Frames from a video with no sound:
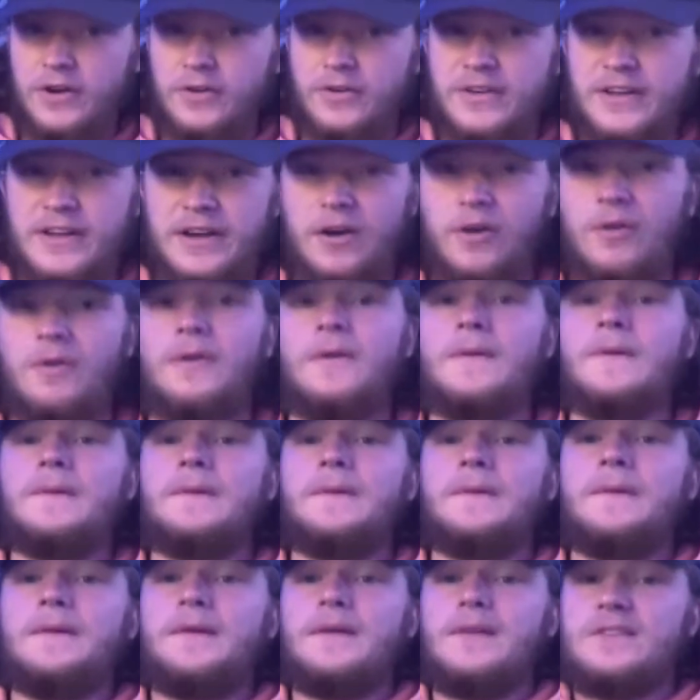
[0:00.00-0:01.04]
deal.
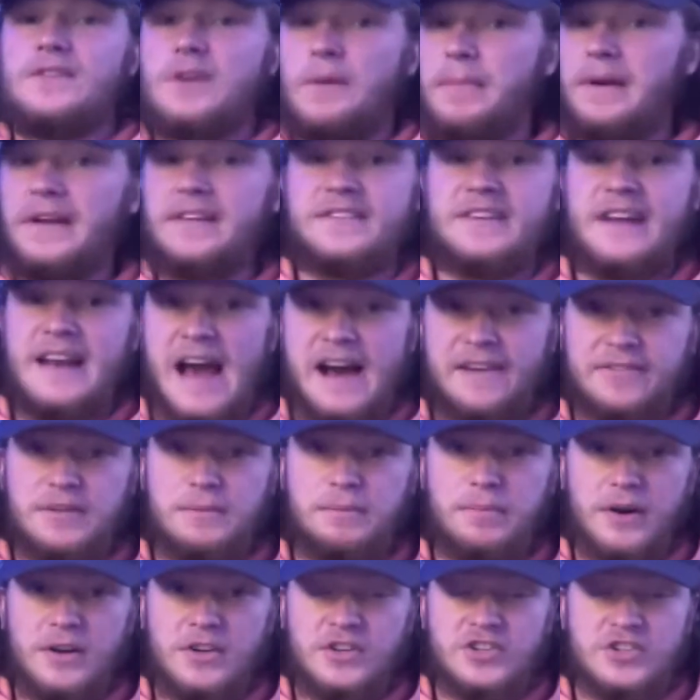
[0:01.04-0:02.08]
Somebody's going to have to
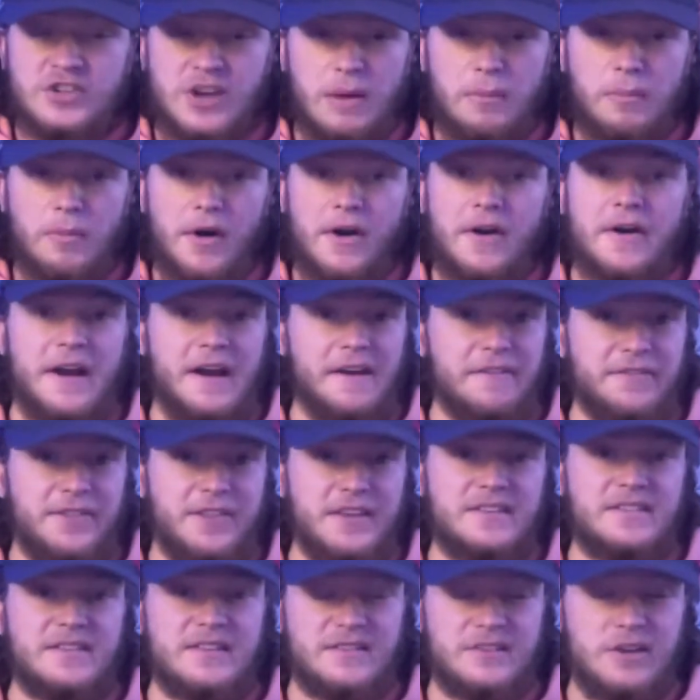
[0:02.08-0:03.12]
budge somewhere if
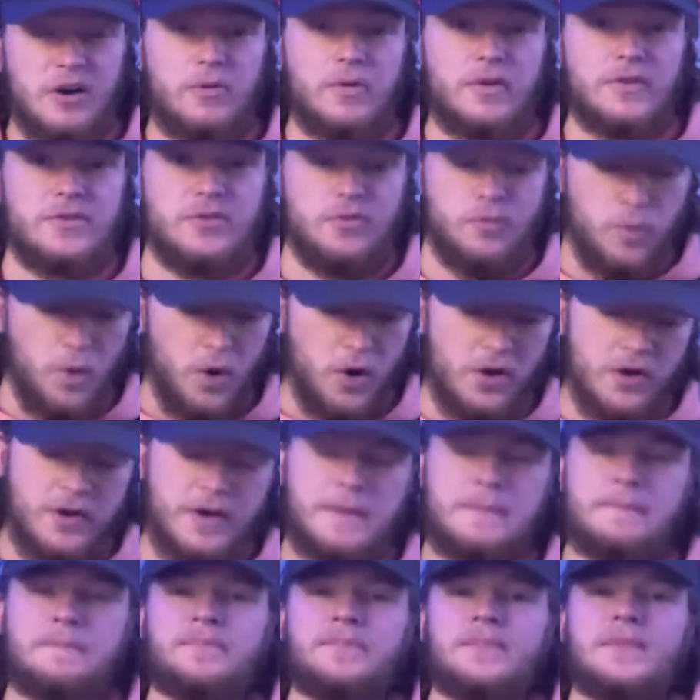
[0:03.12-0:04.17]
this is going to
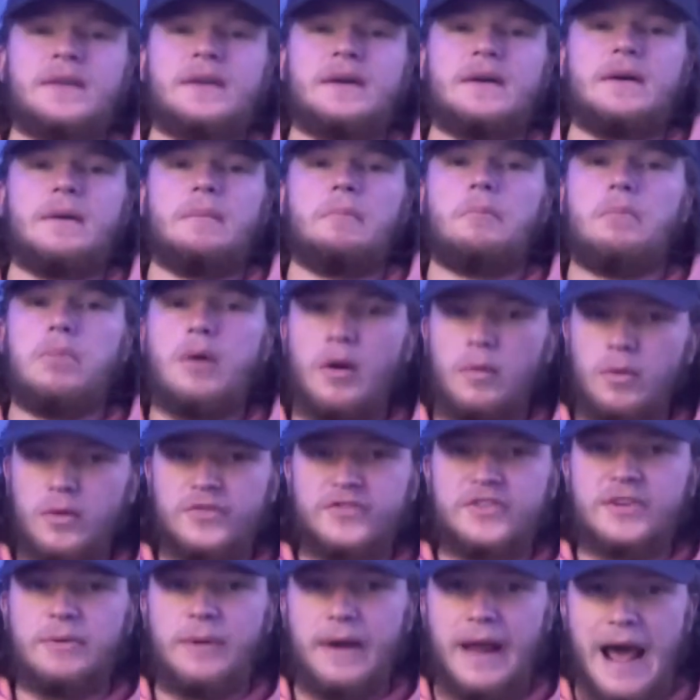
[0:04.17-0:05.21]
work, but we'll
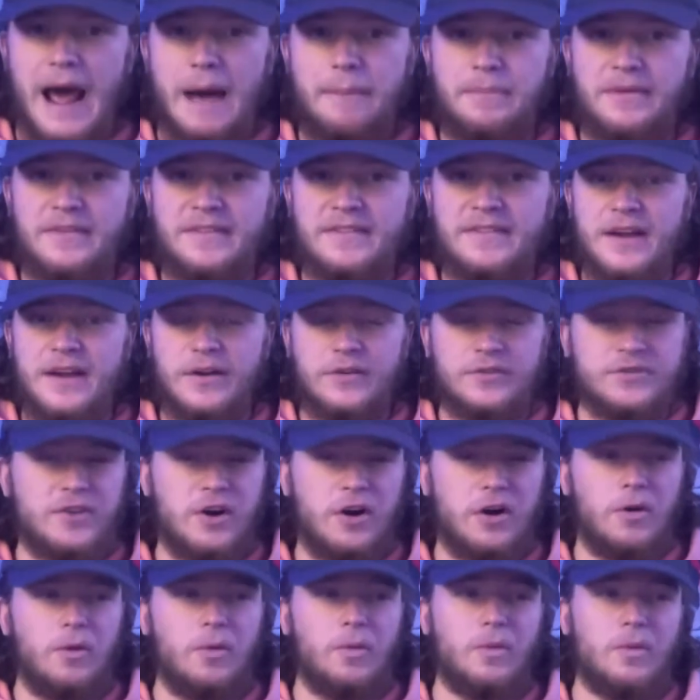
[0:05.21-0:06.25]
see what happens
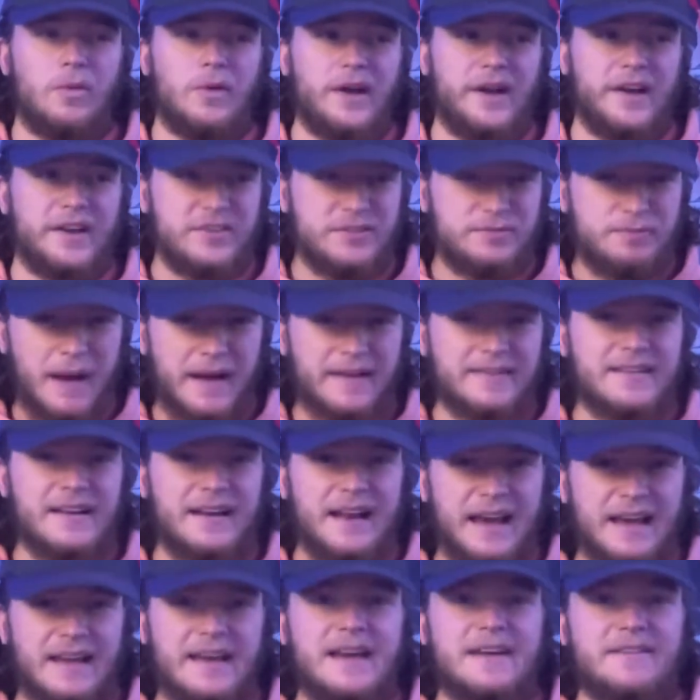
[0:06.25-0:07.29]
So expect an
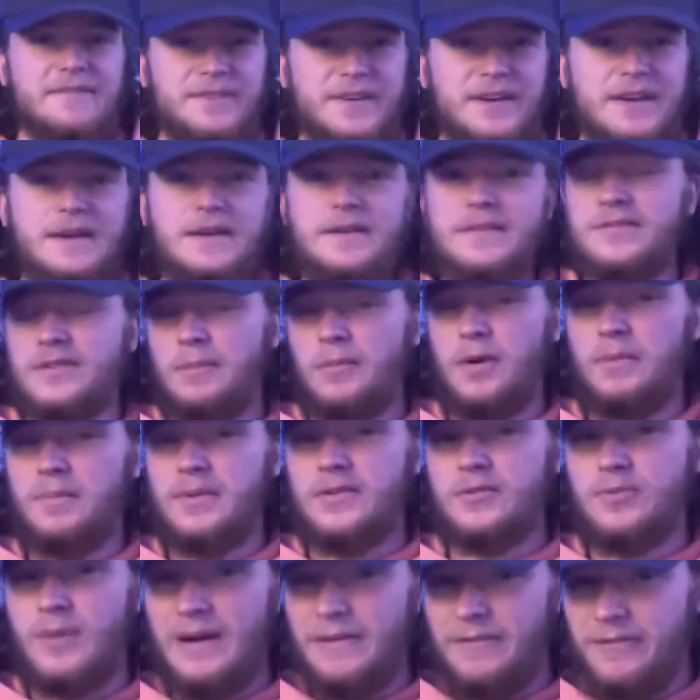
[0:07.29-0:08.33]
AAV somewhere
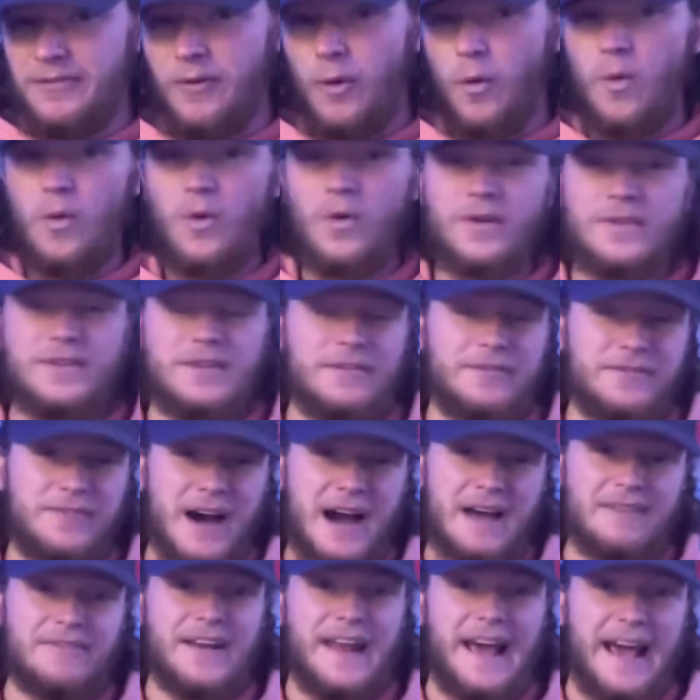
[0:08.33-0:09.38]
between 4 to
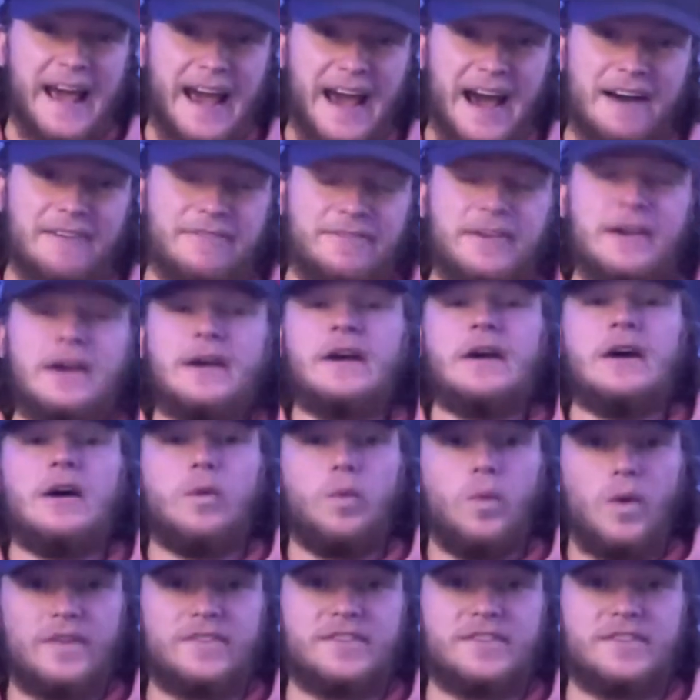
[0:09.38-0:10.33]
5.5 once